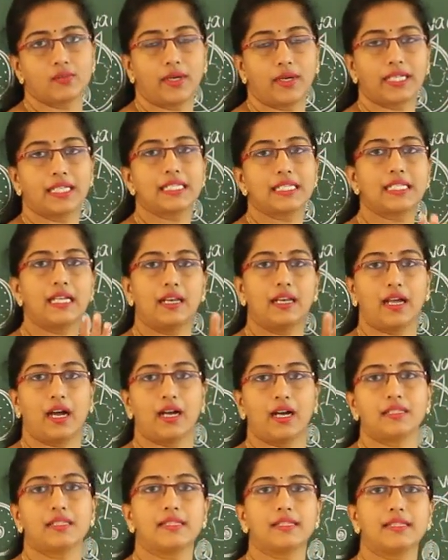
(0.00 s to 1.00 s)
One is a
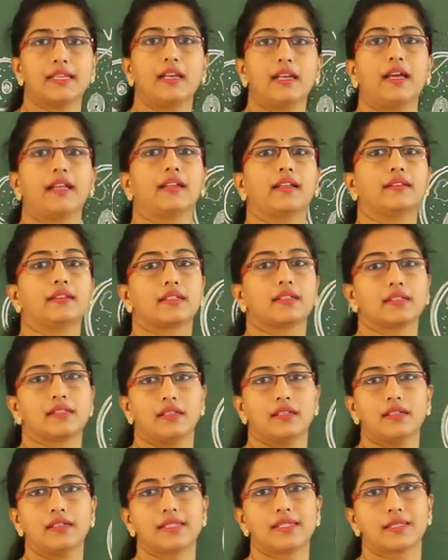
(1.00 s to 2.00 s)
large cell, another is
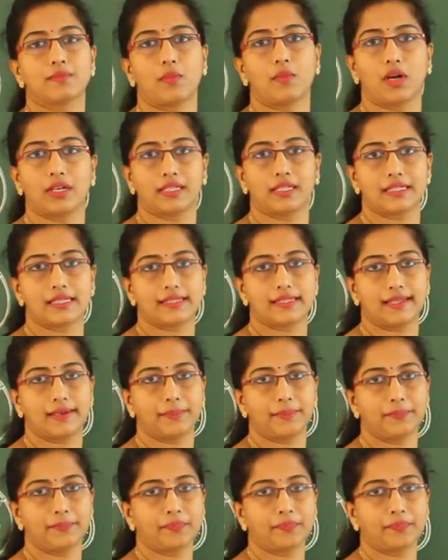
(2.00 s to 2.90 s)
a smaller cell.